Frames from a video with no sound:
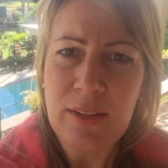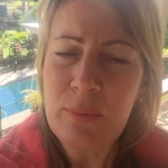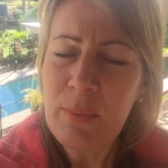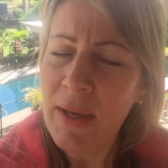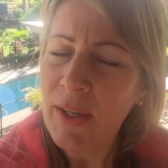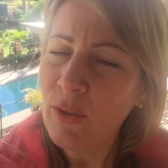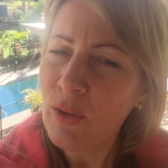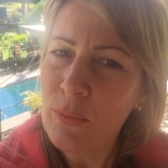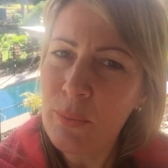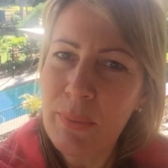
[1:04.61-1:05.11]
It
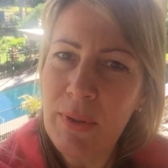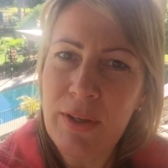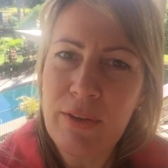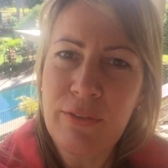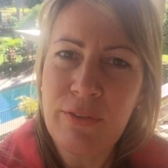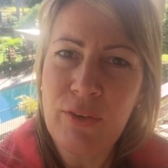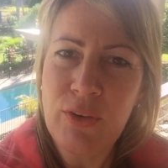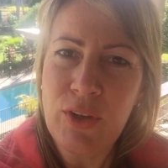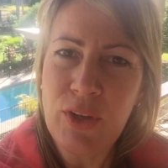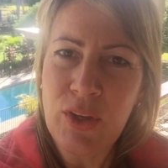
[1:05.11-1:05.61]
may not
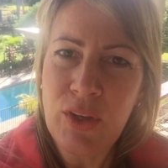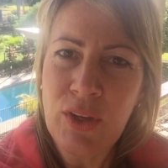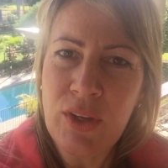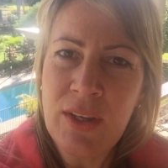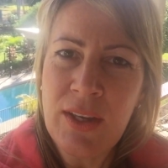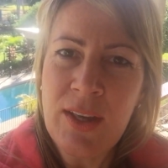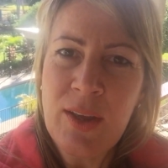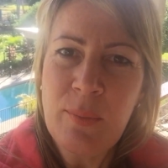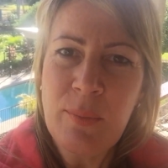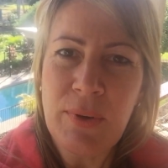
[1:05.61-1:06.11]
be for you,
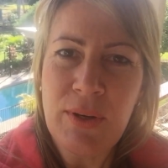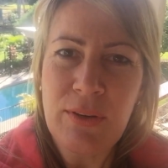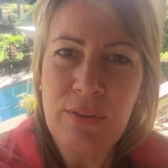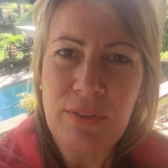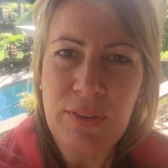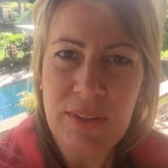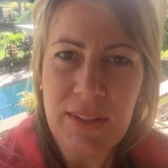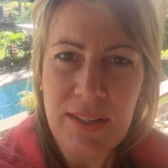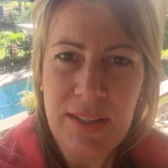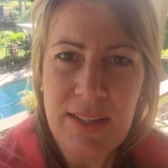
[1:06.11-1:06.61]
but
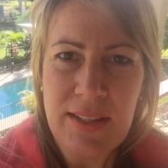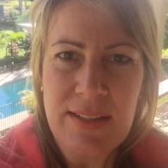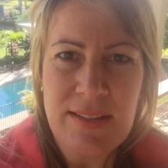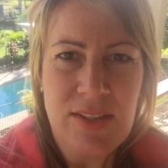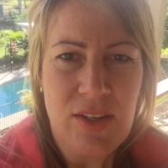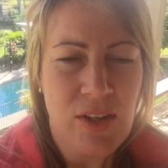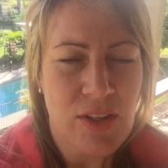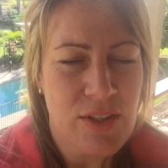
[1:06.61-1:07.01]
if it is,